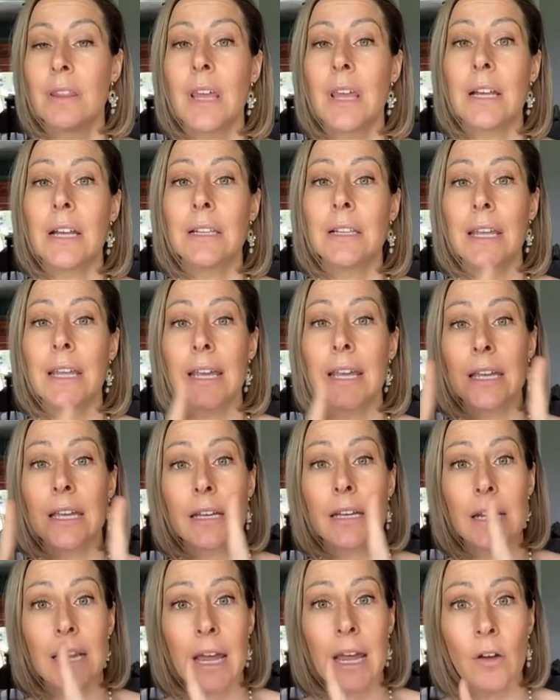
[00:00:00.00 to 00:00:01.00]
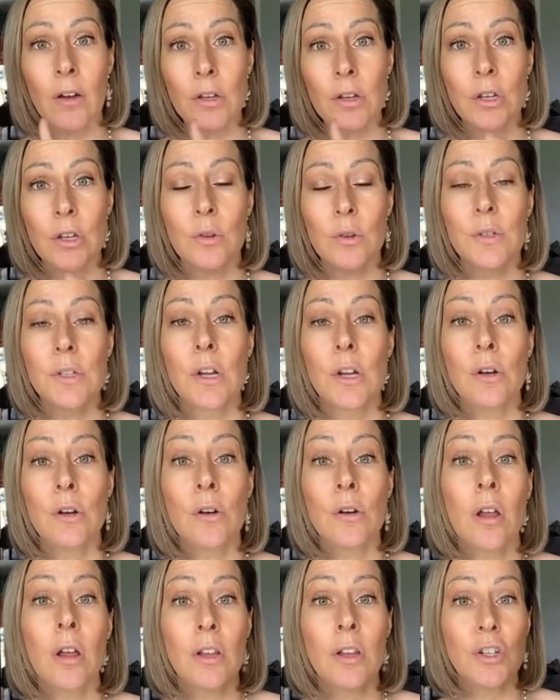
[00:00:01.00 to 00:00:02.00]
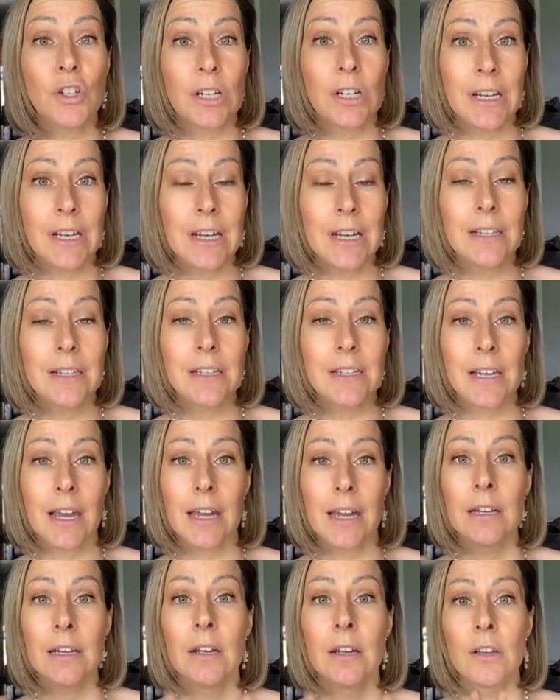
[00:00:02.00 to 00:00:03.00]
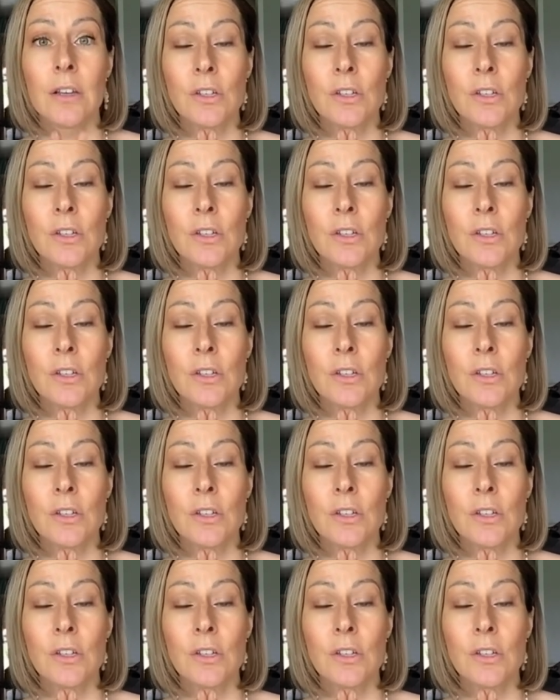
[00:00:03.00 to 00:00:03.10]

then they can now use knowledge and insight.